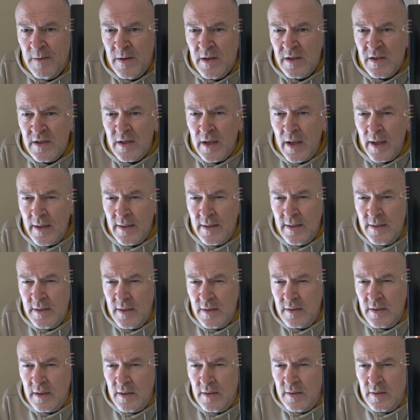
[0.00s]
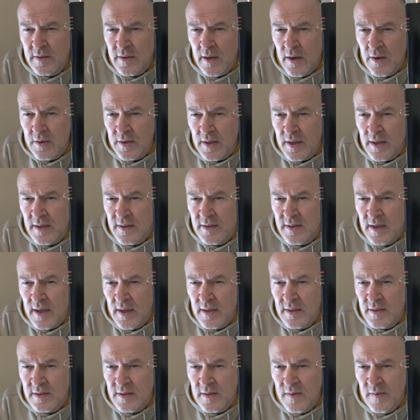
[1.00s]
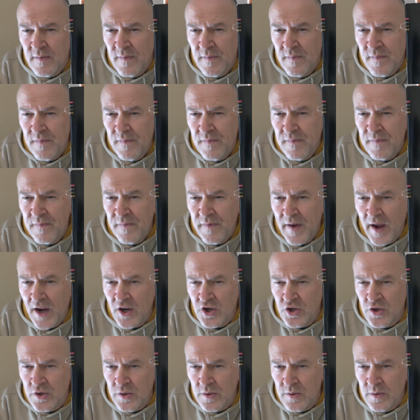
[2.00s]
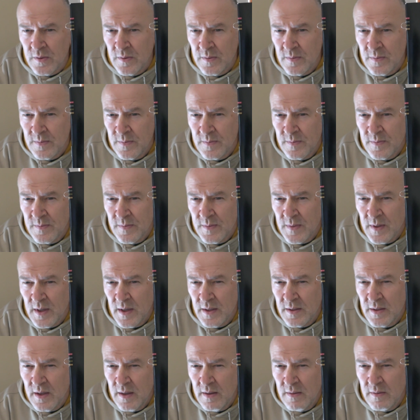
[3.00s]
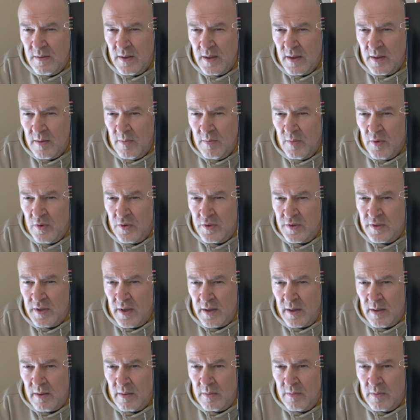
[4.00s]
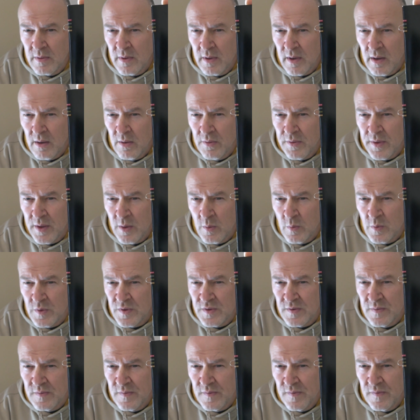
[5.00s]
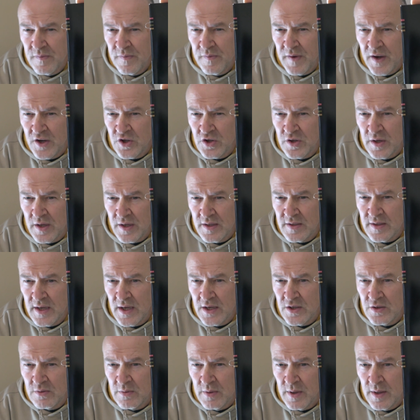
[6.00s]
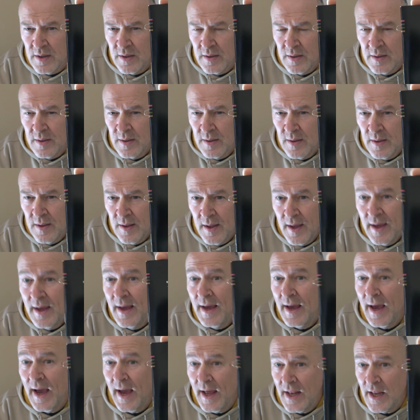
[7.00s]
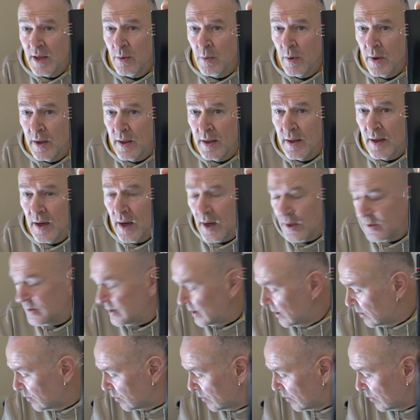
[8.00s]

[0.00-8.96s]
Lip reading: Slightly disconcerting, it says fashion. I didn't think a motorcycle clothing was fashion accessory. Anyway, I did